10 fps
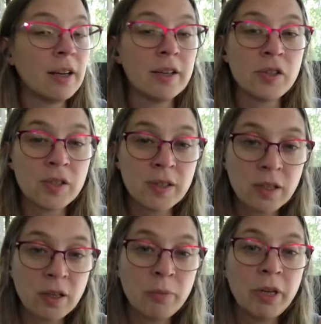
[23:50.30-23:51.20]
It's just a
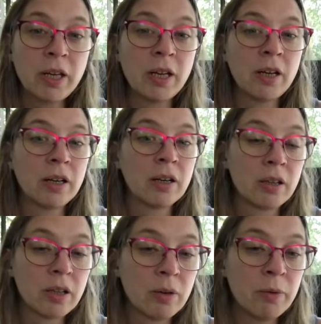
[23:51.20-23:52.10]
little bit here, a
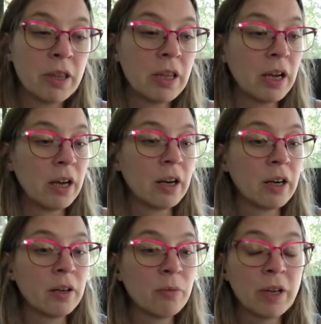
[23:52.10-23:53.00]
little bit
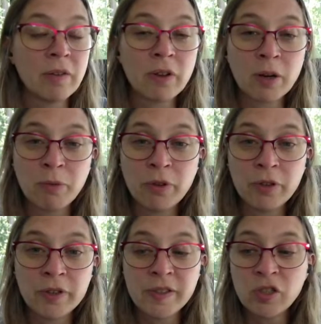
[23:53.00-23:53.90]
there. We have a couple
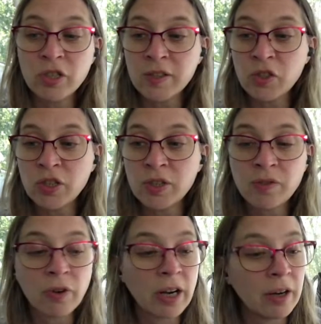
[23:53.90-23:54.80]
little
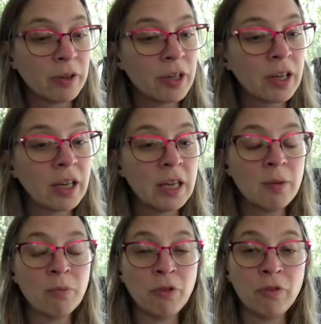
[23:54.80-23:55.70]
suggestions for how you can
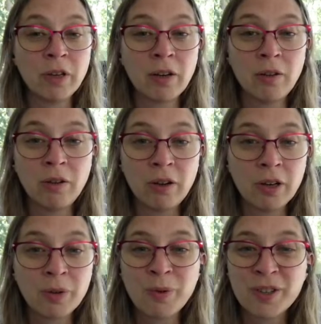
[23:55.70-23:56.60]
keep moving it
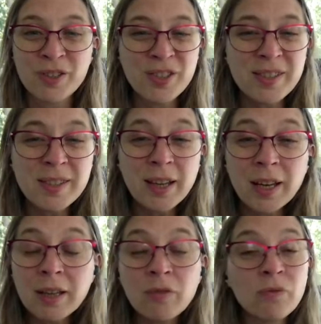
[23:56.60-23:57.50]
along, where it's just
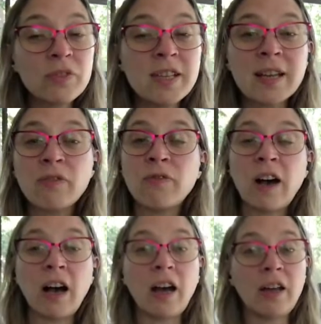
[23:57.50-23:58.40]
like, take
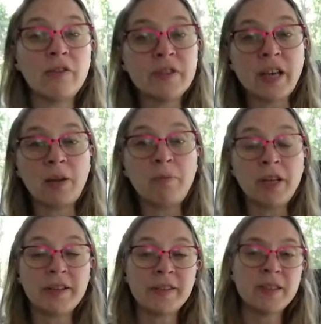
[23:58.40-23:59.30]
5-10
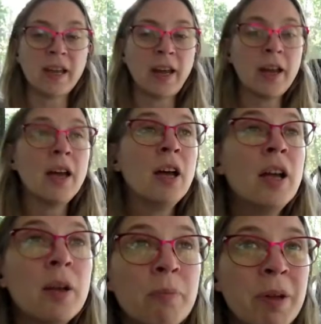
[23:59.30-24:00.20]
minutes a day.
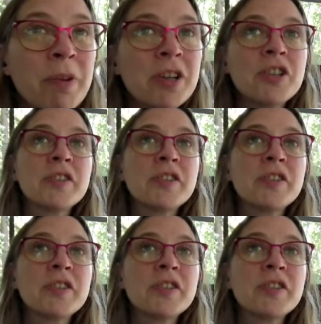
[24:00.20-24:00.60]
Maybe you're